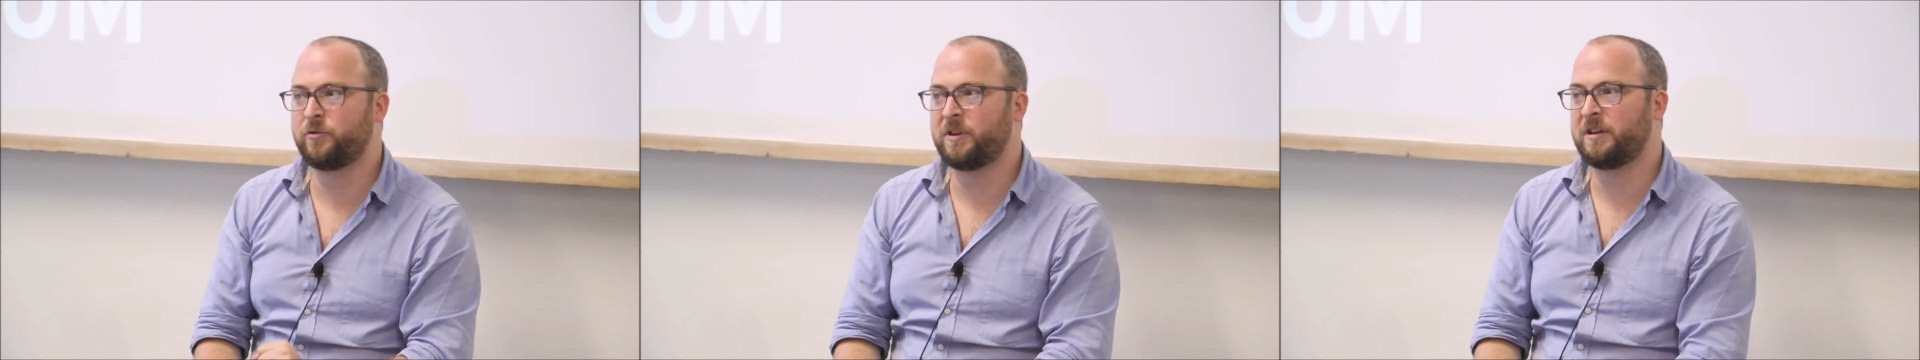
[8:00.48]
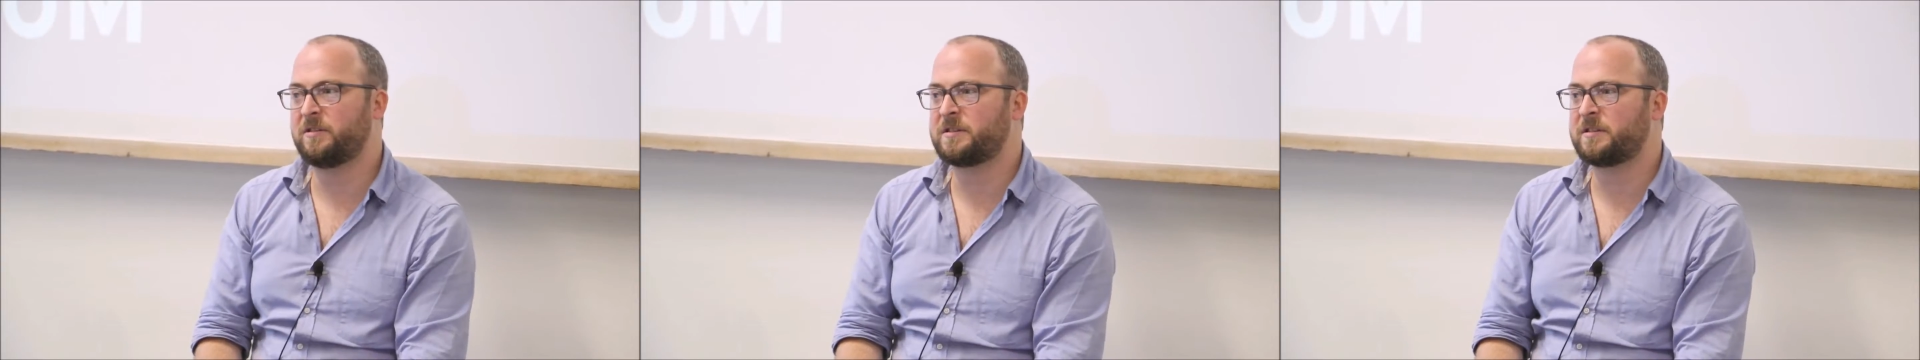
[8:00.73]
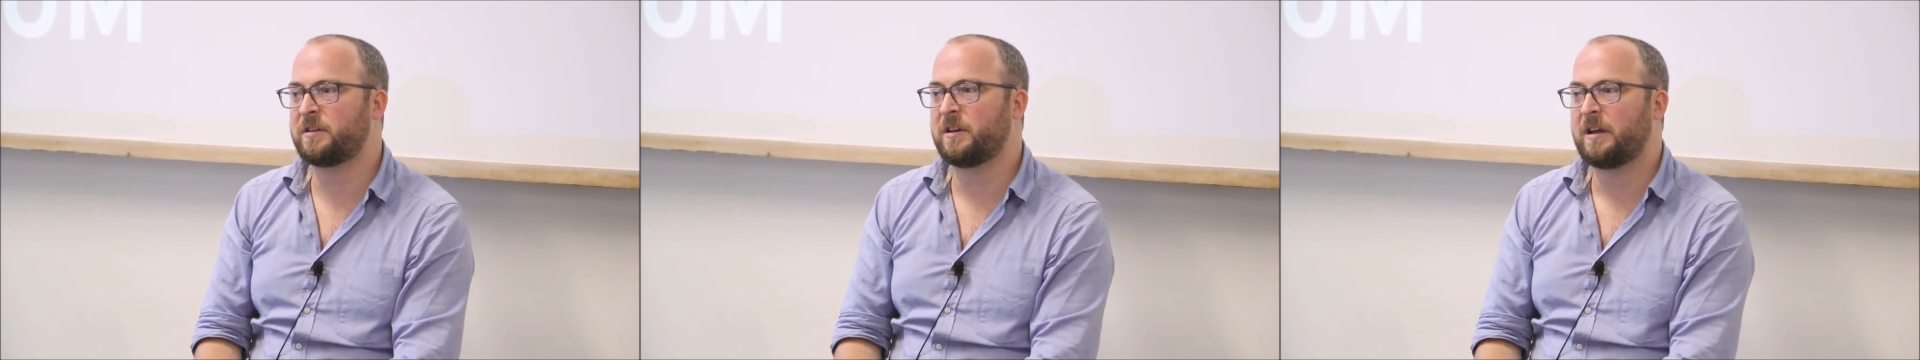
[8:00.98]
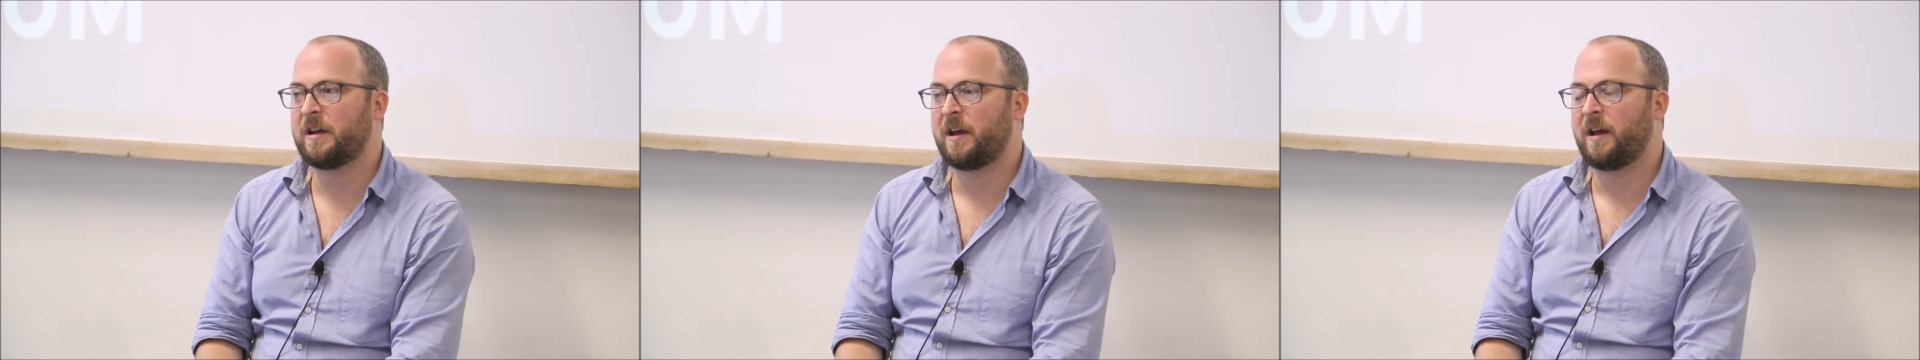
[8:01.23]
2 years
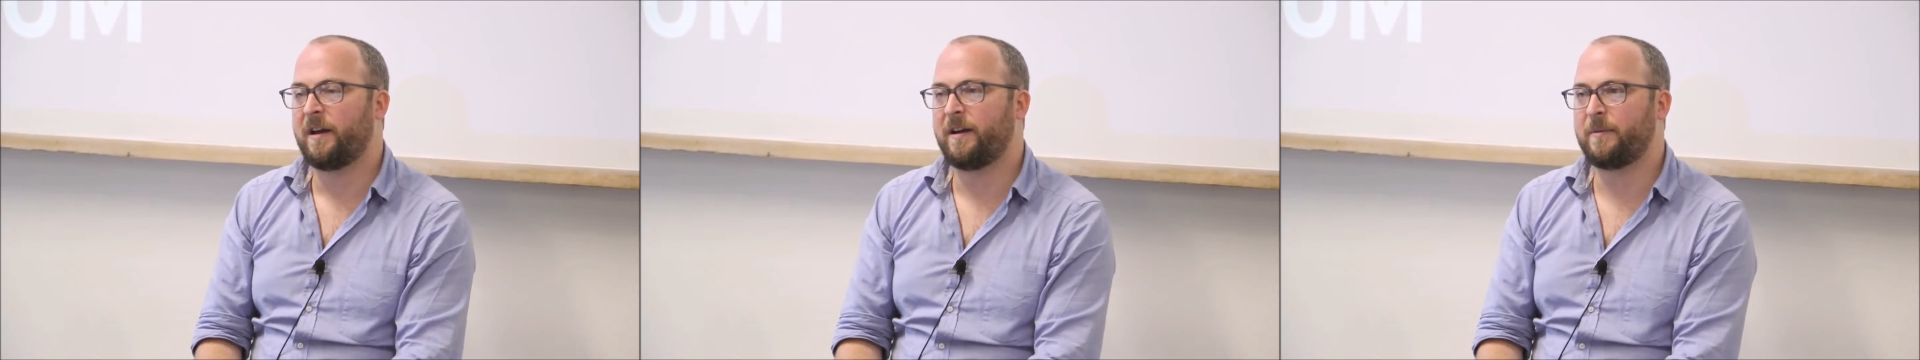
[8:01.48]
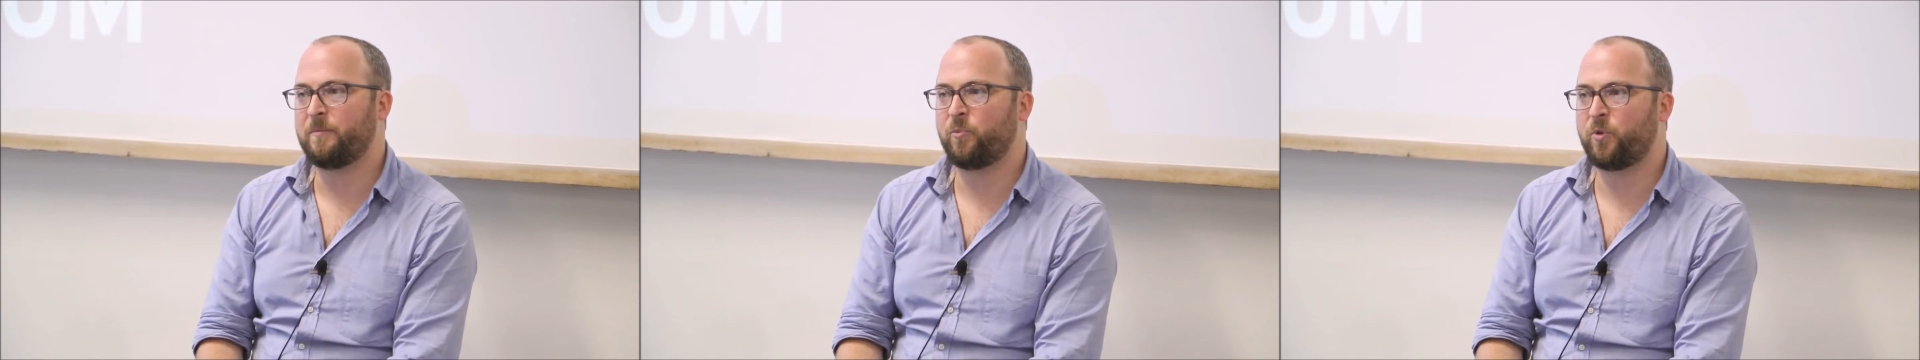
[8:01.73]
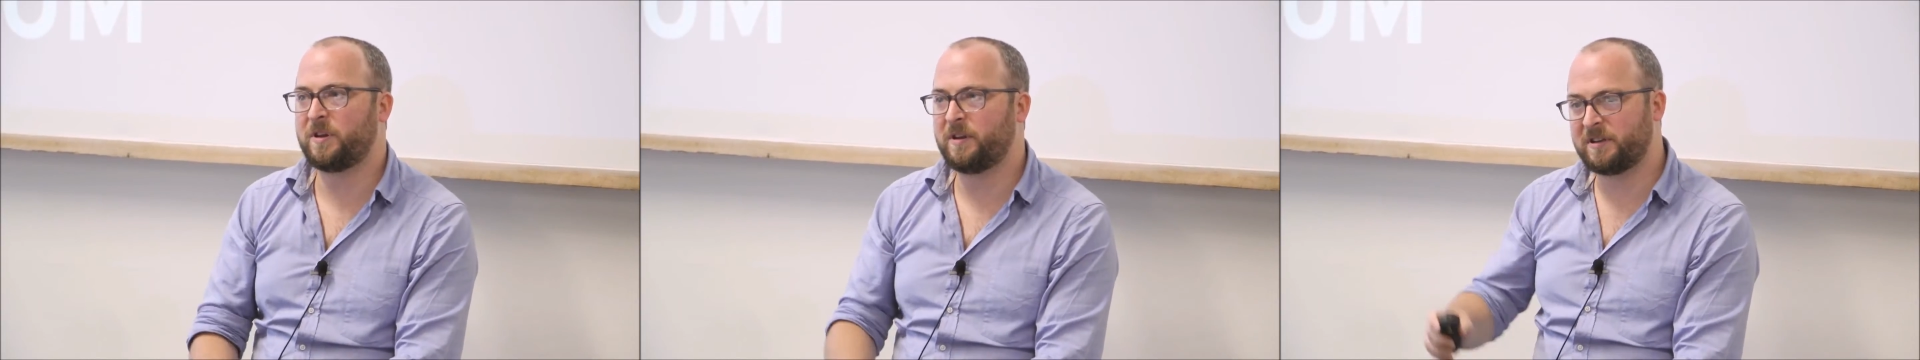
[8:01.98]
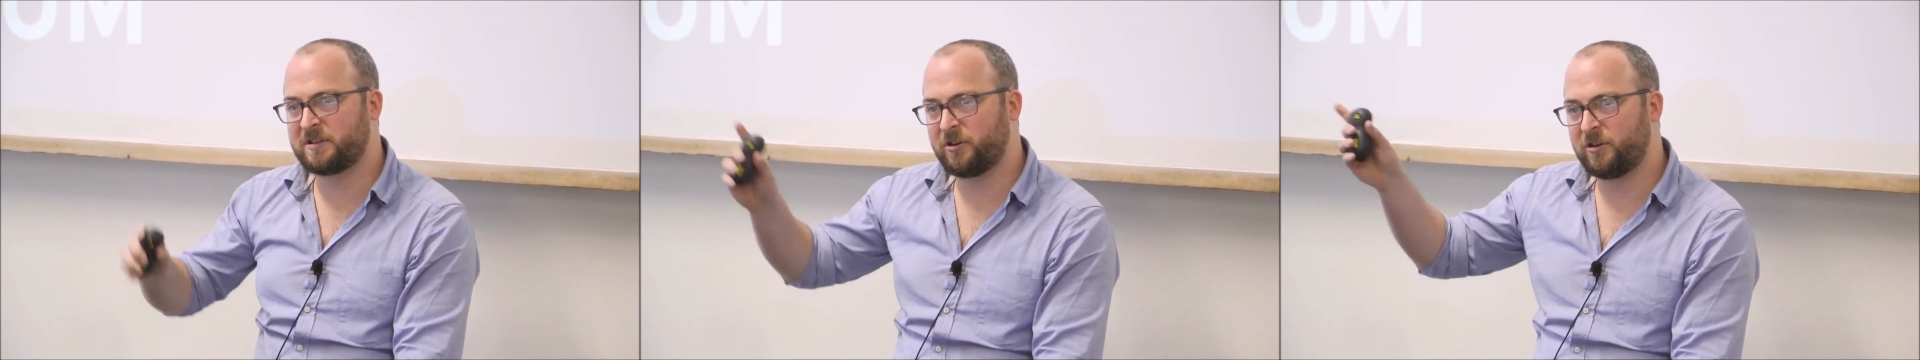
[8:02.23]
with
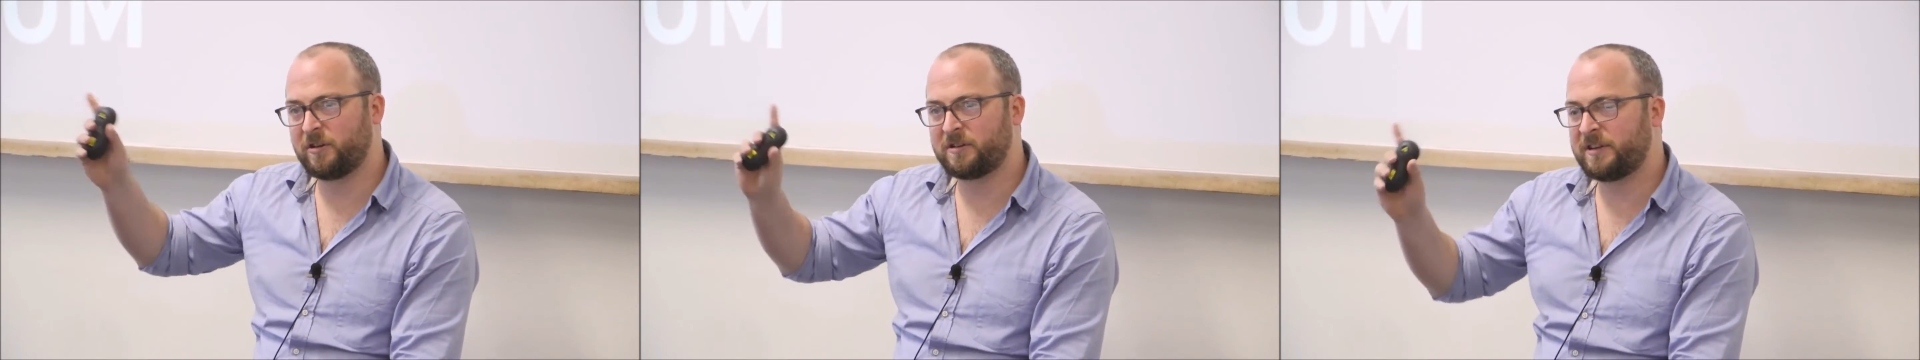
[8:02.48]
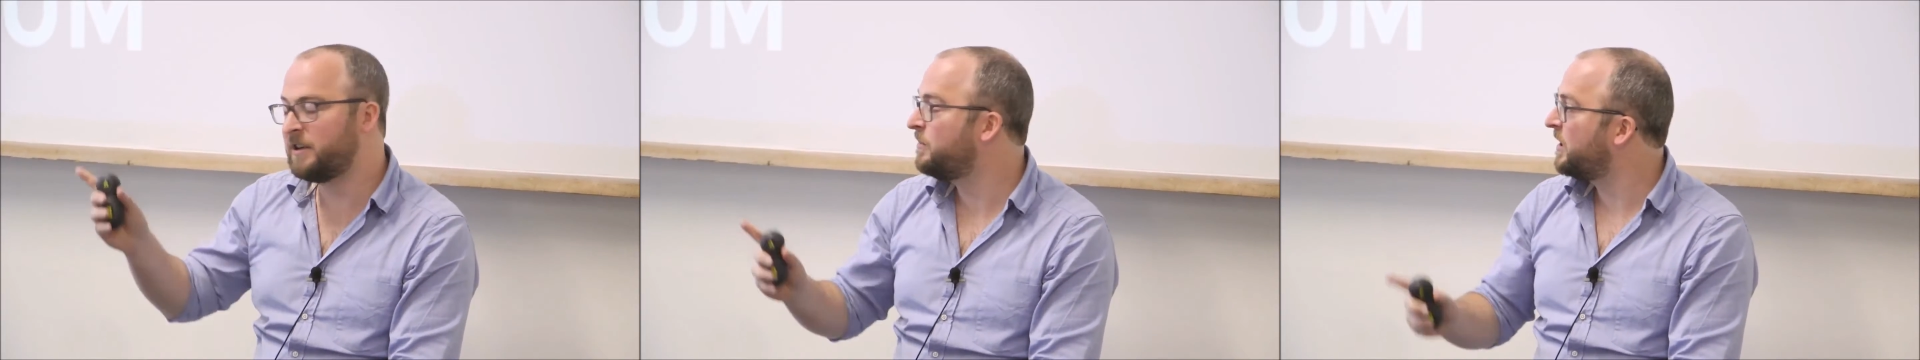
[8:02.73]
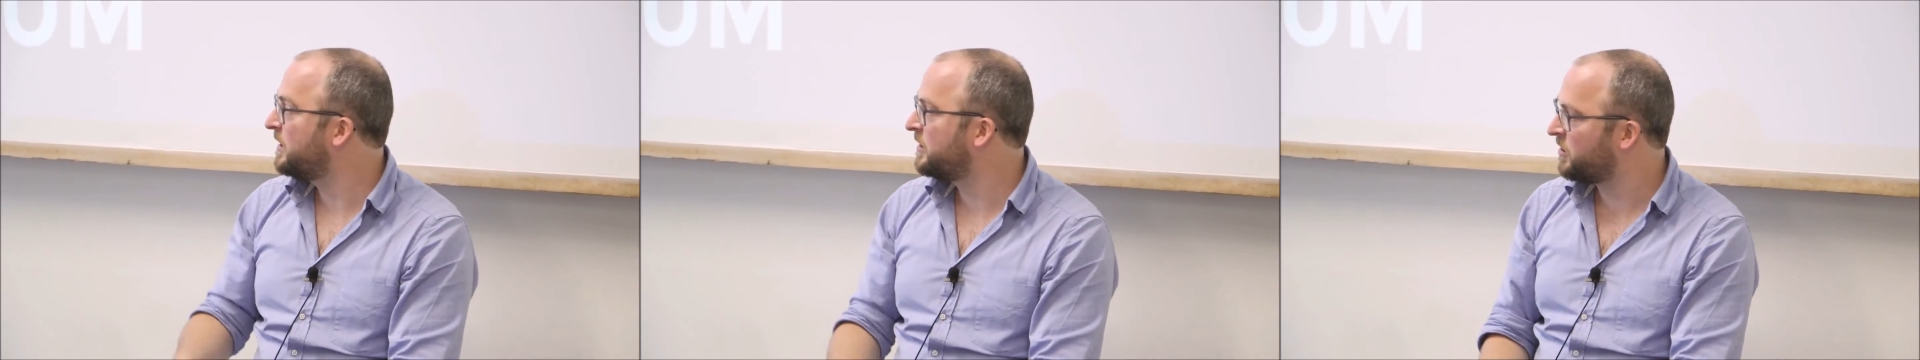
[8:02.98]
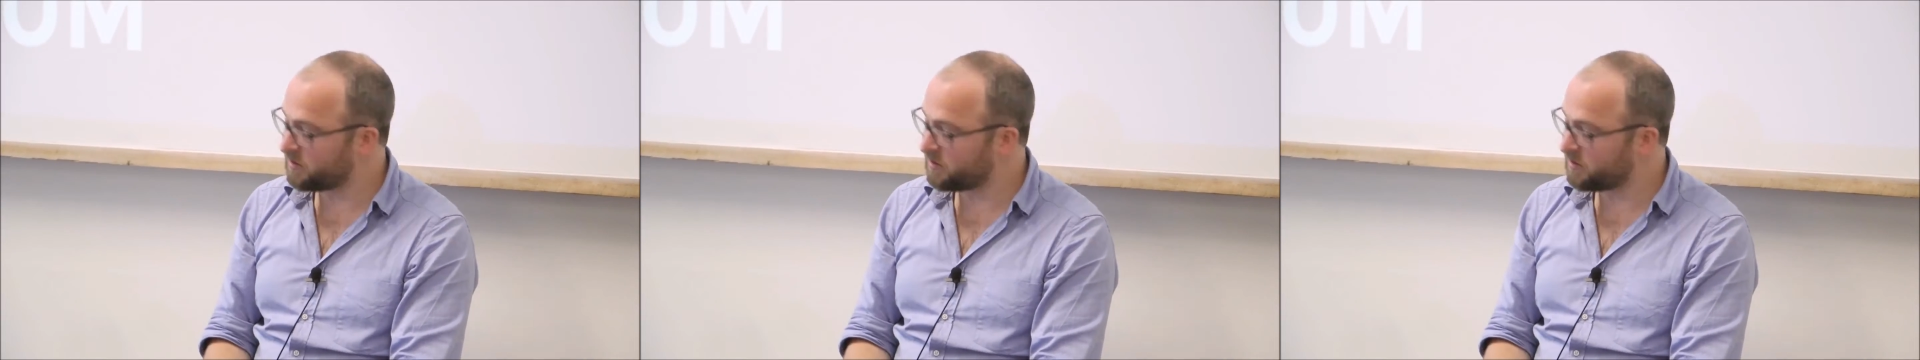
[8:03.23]
an external team, and it